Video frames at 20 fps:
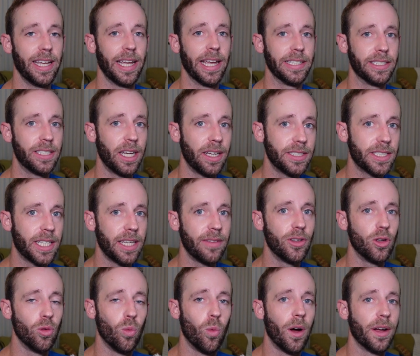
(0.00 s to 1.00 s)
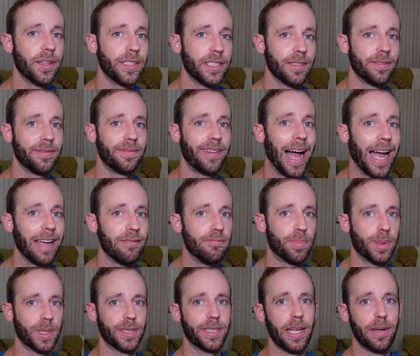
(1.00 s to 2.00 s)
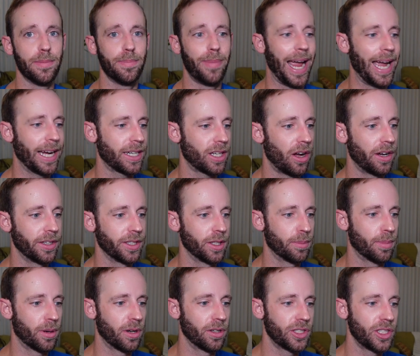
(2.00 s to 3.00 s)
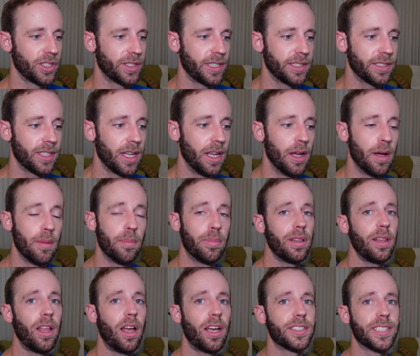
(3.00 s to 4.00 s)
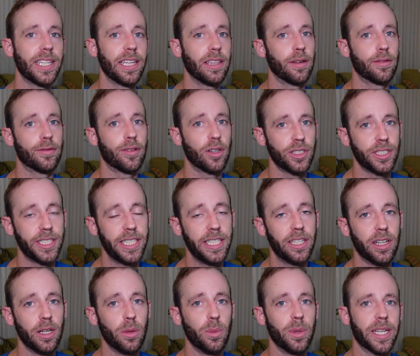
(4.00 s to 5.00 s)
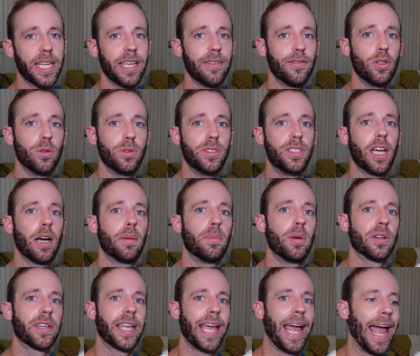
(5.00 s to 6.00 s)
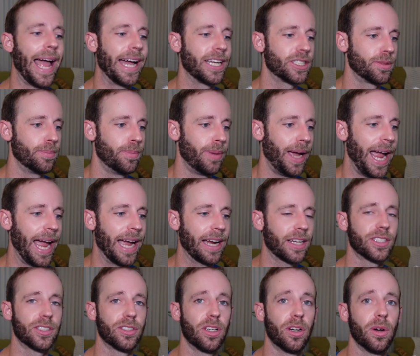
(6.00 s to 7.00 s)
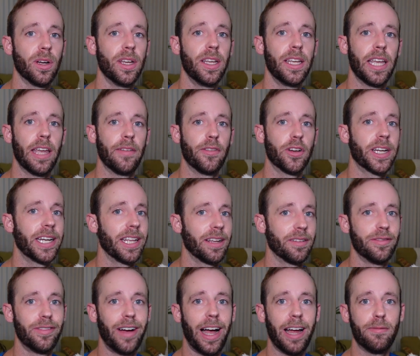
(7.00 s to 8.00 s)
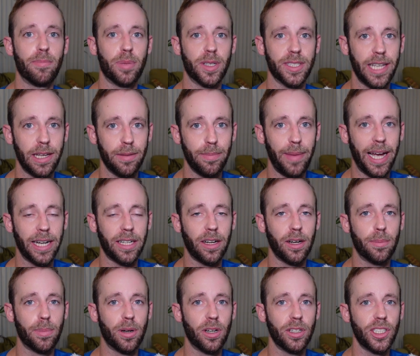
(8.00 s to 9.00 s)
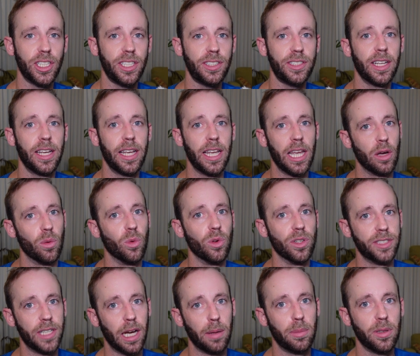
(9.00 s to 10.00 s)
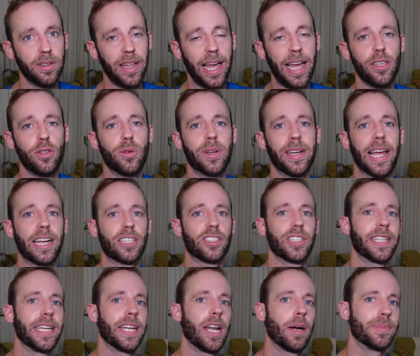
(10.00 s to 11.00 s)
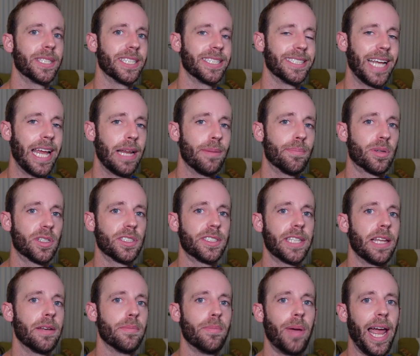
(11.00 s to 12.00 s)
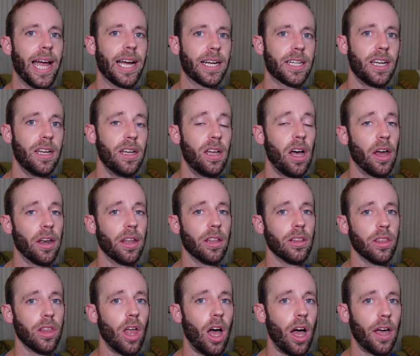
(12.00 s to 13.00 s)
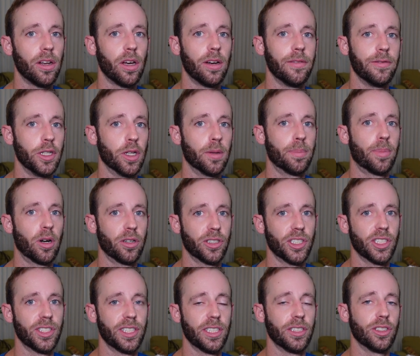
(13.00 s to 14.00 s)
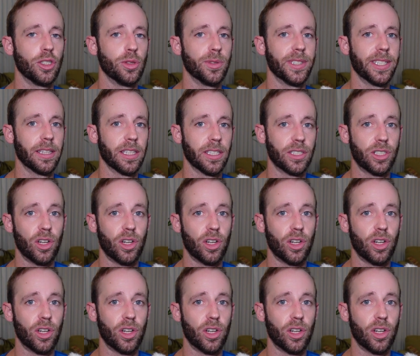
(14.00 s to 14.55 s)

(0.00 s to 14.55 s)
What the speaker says: it does give you 1 to 5% back on your purchases. Plus, in the first year, it will give you double cash back. So if you're getting 5% back on a purchase, it will double that. You can actually get up to 10% back on a lot of your purchases using this